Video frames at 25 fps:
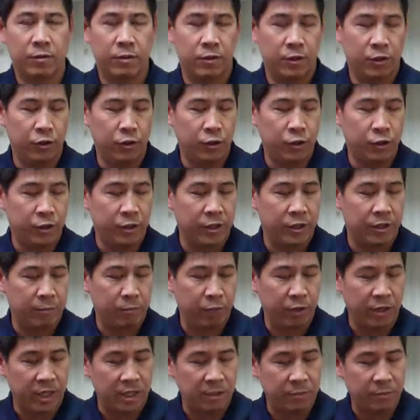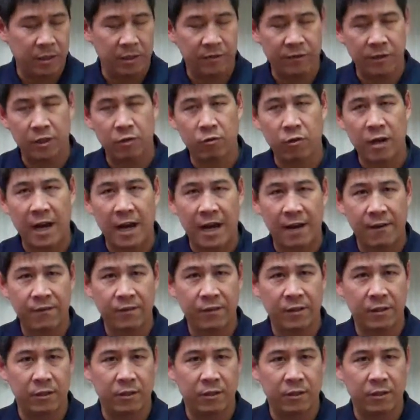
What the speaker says: usually the placement of a graft,